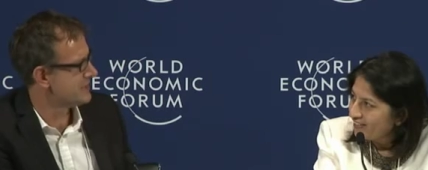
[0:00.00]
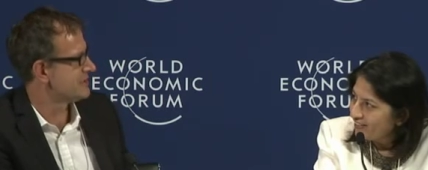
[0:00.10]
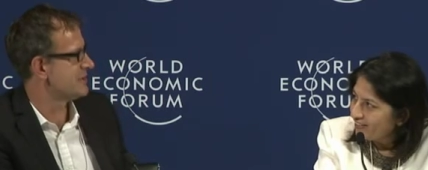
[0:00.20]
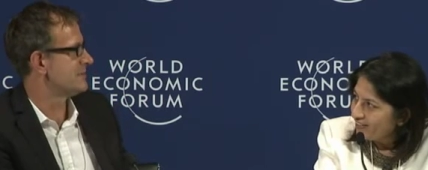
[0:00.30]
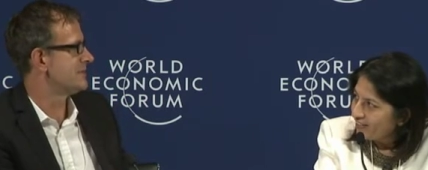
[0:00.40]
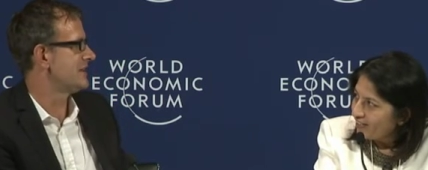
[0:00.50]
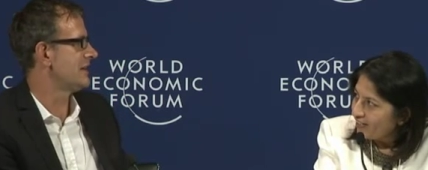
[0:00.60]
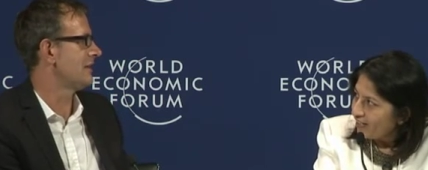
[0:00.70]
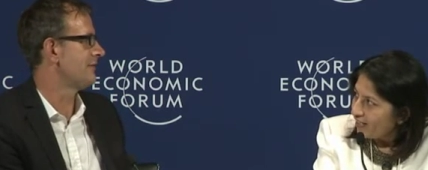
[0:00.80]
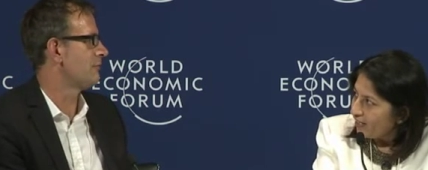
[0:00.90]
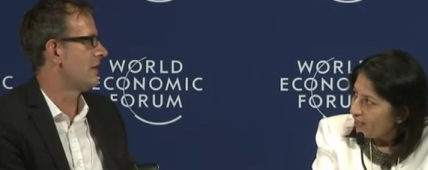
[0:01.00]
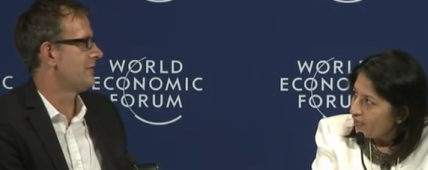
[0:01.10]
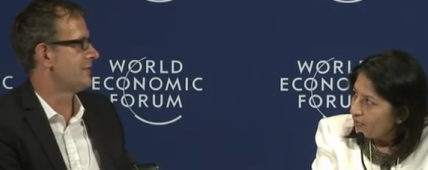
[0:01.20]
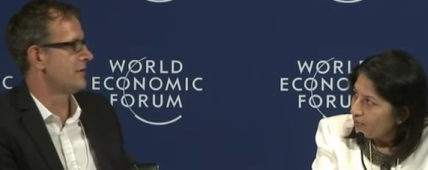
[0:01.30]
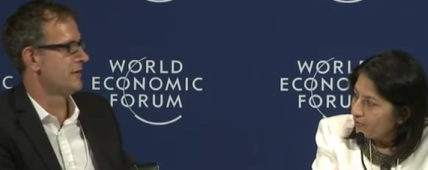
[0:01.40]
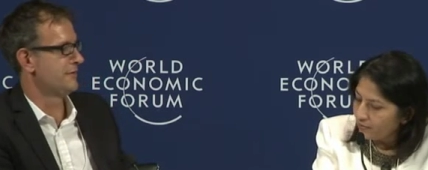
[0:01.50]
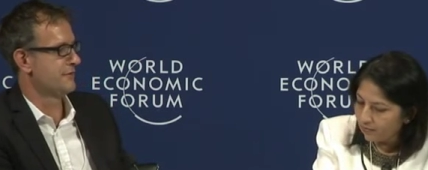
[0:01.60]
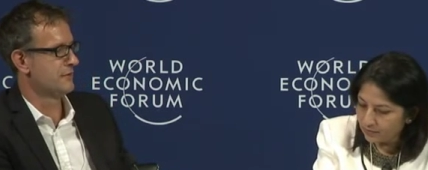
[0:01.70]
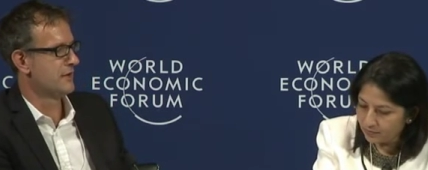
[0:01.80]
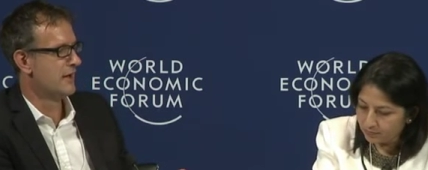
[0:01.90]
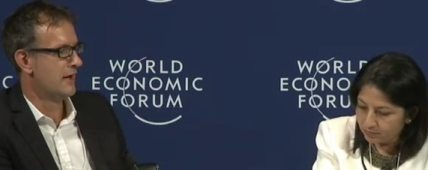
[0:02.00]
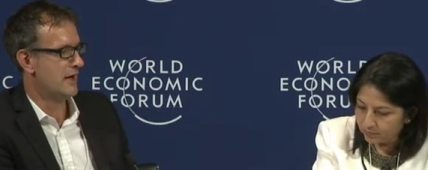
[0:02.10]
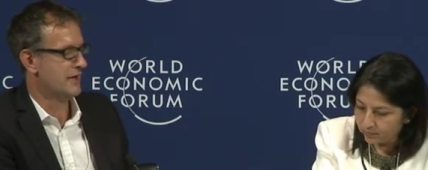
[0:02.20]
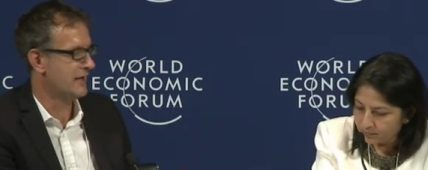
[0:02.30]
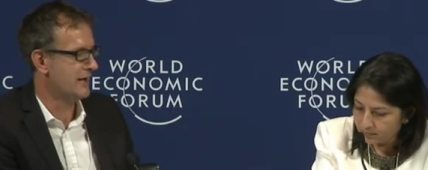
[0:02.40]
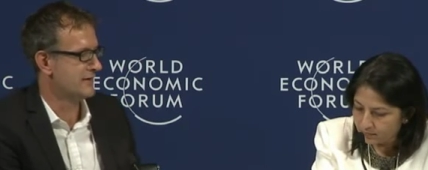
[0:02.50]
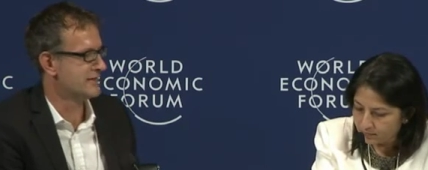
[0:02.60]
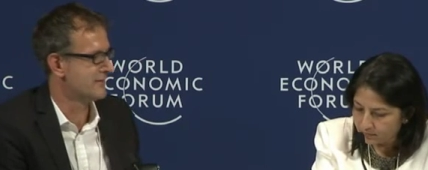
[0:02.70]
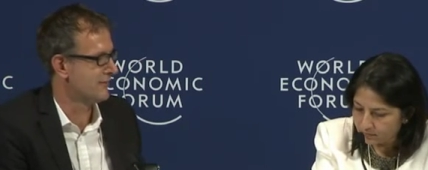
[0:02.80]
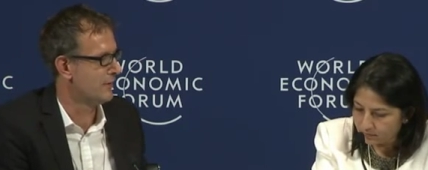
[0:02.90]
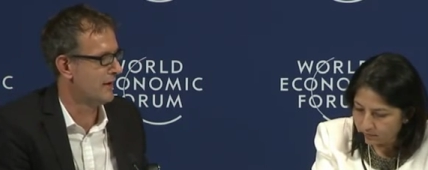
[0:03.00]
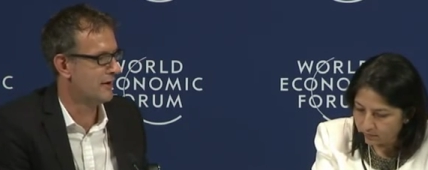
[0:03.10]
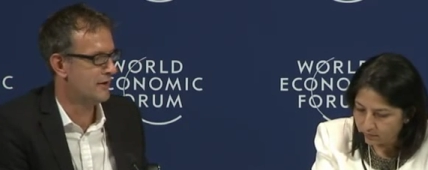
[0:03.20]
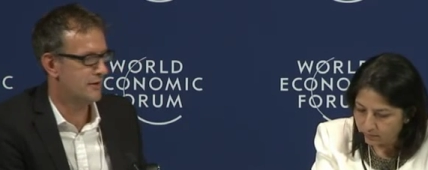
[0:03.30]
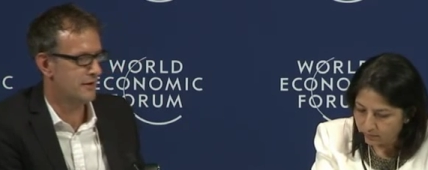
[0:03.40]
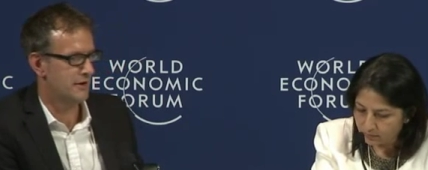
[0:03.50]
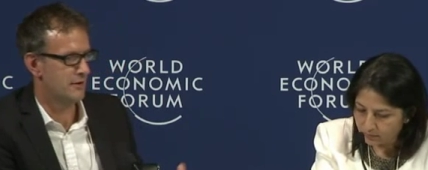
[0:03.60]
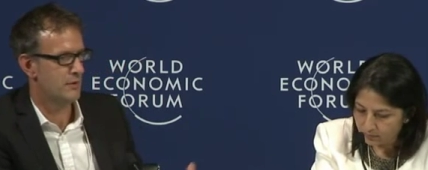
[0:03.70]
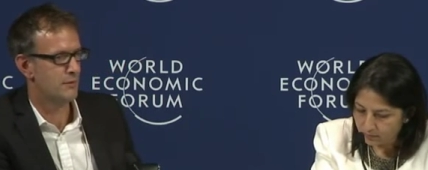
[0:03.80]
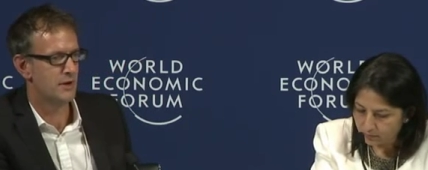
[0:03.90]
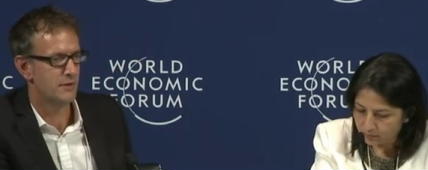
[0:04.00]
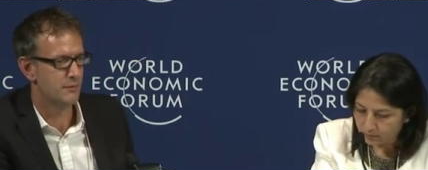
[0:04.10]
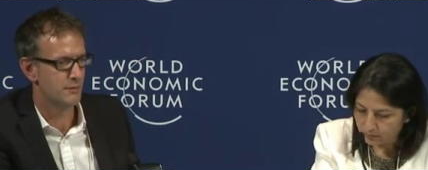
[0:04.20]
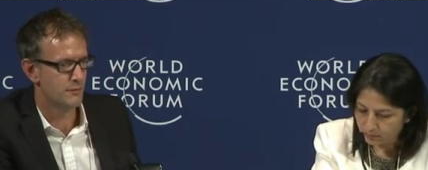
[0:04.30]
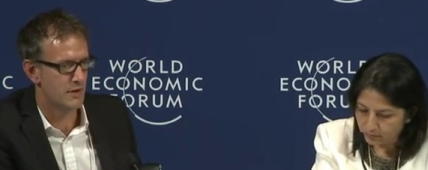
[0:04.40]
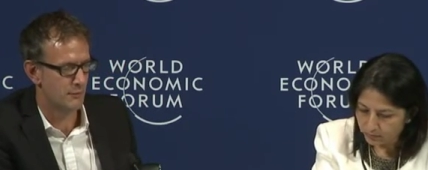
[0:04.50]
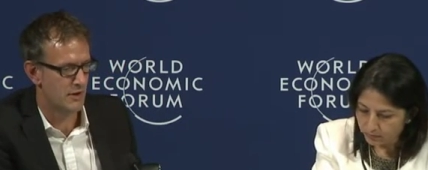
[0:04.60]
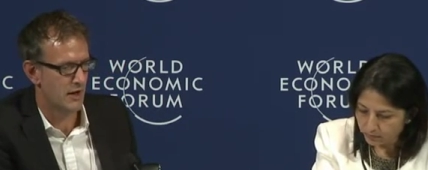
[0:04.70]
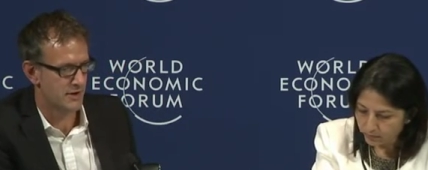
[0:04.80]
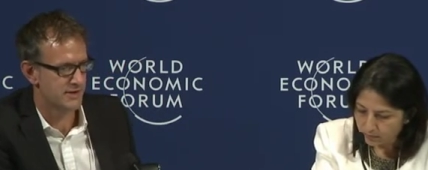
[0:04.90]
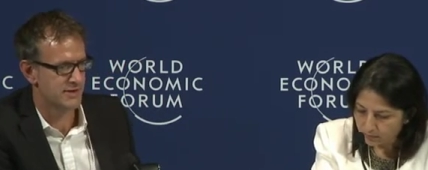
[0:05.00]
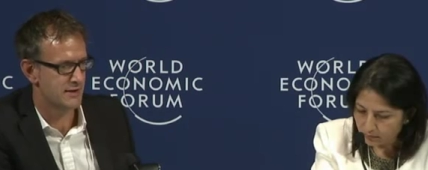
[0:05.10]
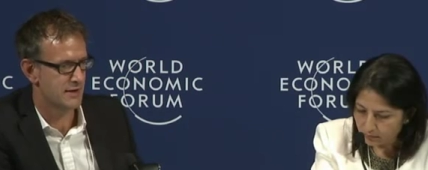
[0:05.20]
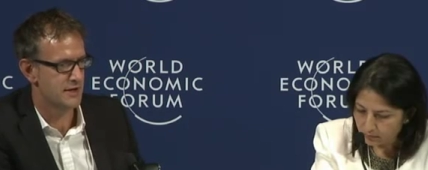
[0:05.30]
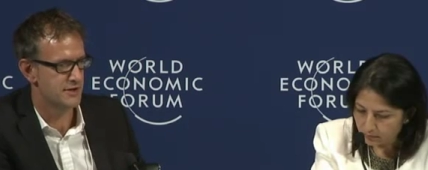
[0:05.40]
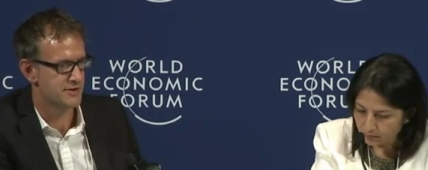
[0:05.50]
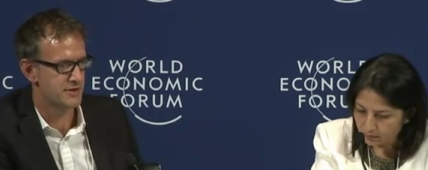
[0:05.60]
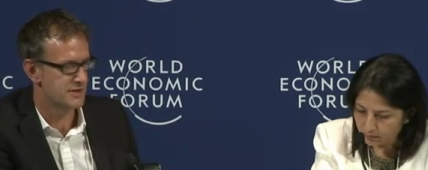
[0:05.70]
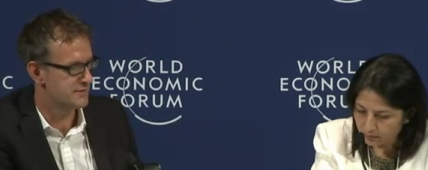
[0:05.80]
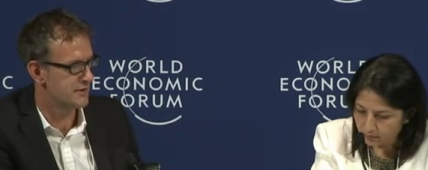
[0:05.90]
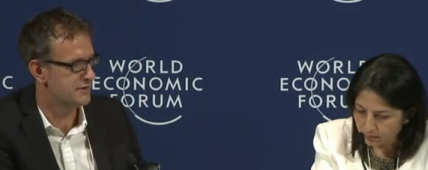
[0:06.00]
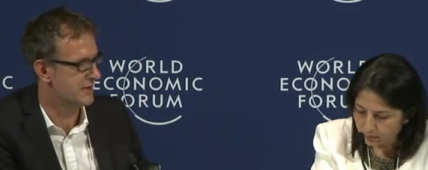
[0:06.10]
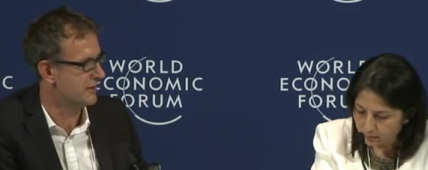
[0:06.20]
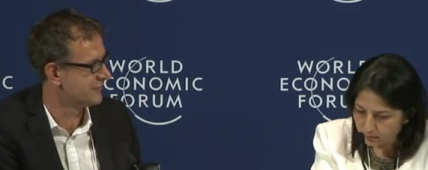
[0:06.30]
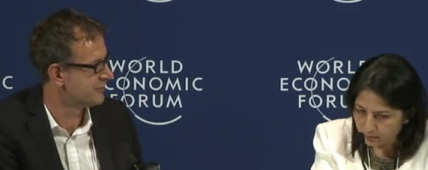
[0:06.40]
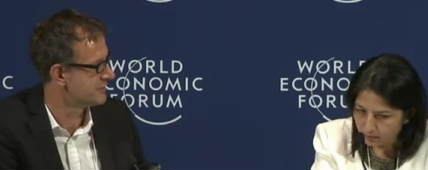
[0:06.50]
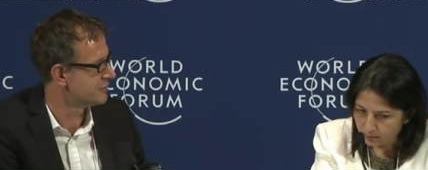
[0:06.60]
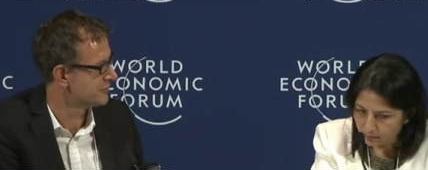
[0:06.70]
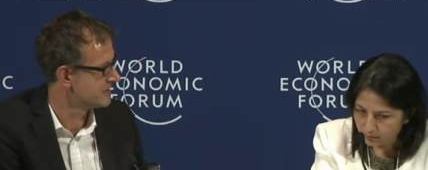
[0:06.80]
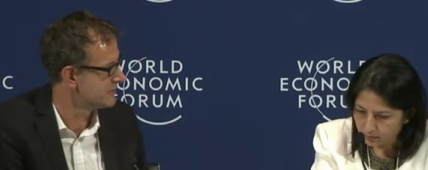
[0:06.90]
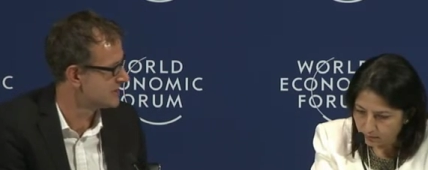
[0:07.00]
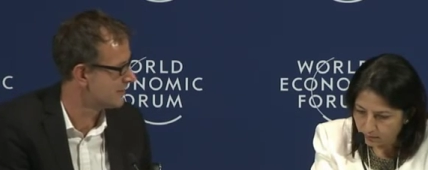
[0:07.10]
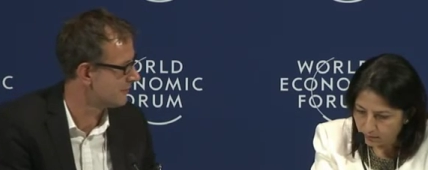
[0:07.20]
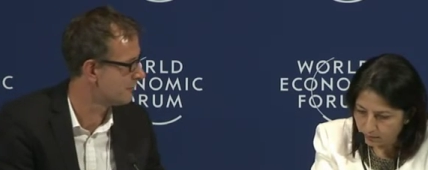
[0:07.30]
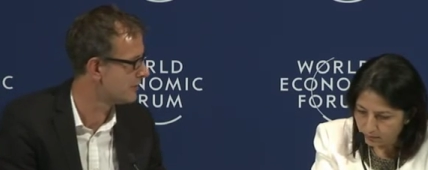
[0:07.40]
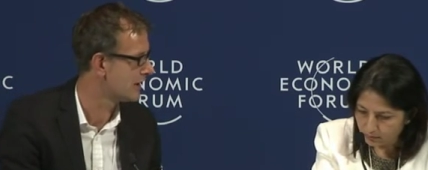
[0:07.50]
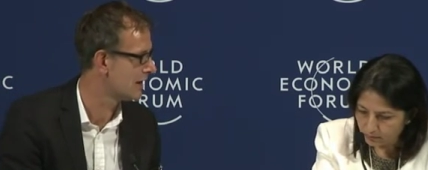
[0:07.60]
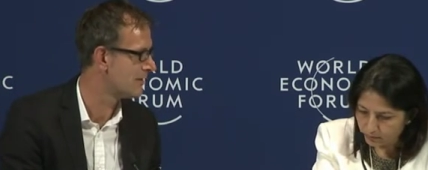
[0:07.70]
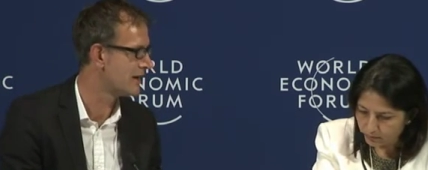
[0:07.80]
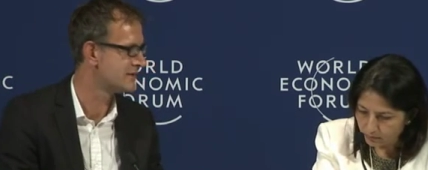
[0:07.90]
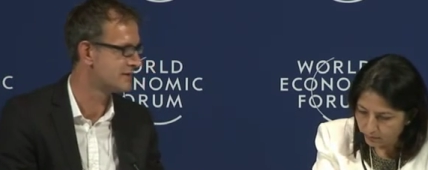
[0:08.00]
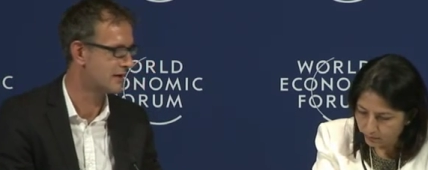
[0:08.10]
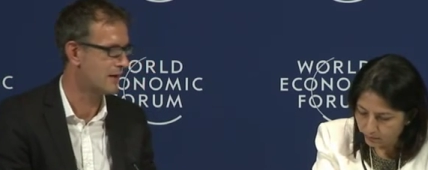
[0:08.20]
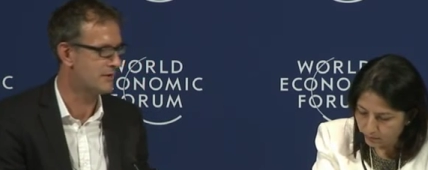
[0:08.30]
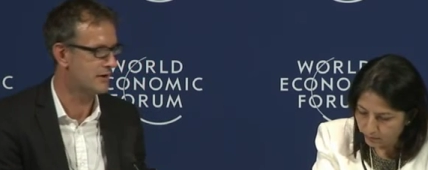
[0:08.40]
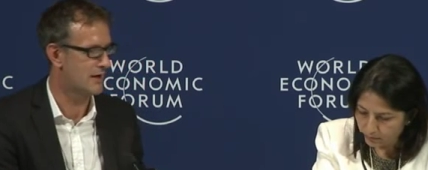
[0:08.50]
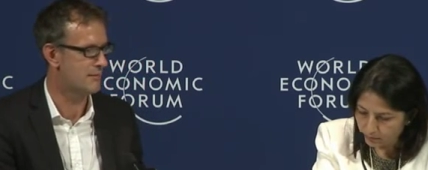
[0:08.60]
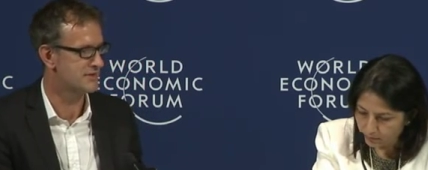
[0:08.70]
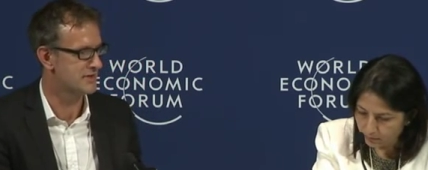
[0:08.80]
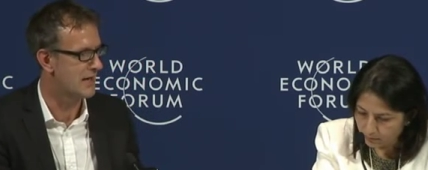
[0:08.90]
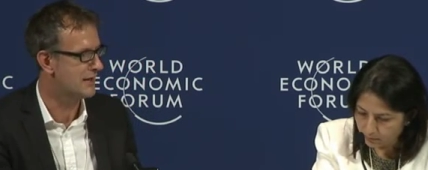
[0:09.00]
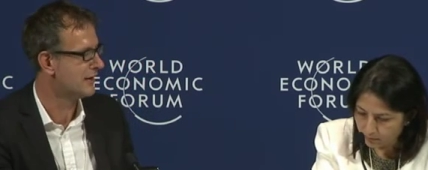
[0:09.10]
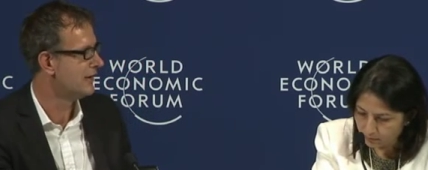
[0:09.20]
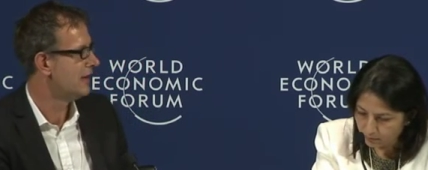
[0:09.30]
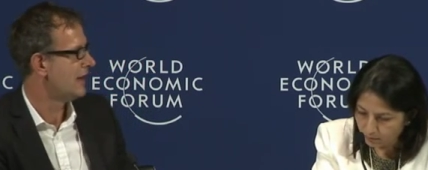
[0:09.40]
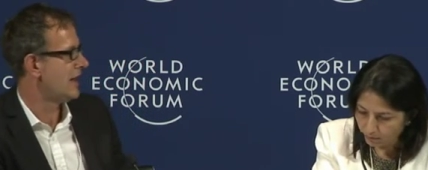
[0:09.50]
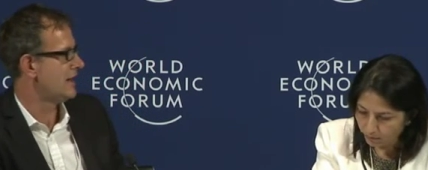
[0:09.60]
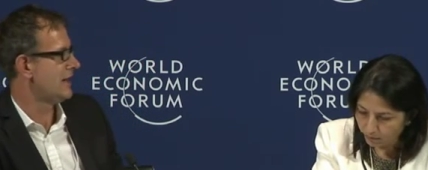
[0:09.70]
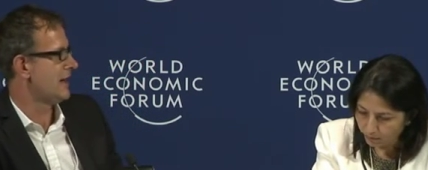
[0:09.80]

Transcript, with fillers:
Speaker 1: industries in particular that where the, the and again this is something where you know we, we, we, we like to see the industries that don't often talk to each other on a regular basis coming coming together any